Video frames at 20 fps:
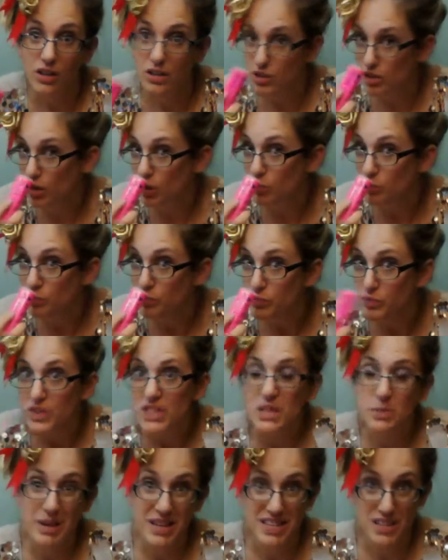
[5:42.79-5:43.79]
So it
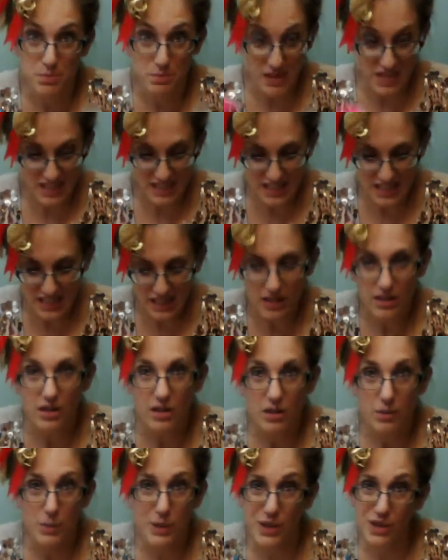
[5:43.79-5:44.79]
smells minty
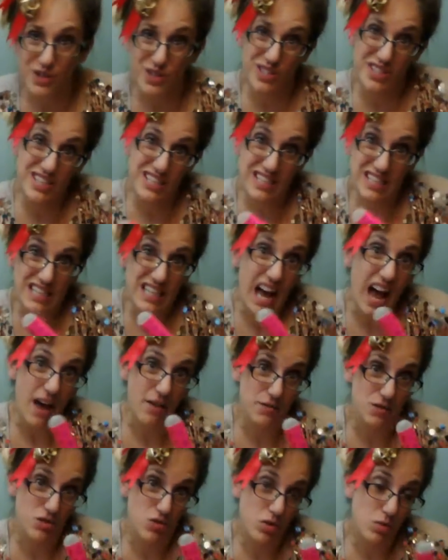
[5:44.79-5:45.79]
because it did
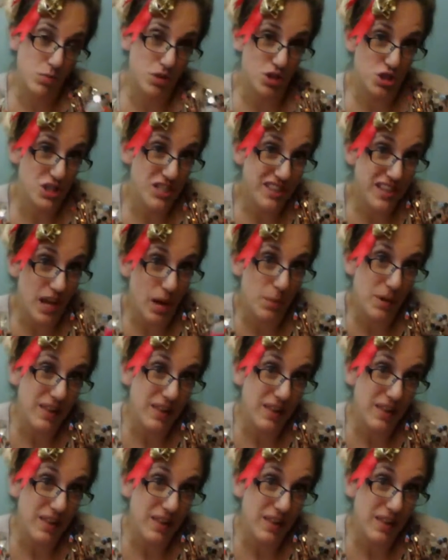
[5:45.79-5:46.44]
have a toothbrush in there,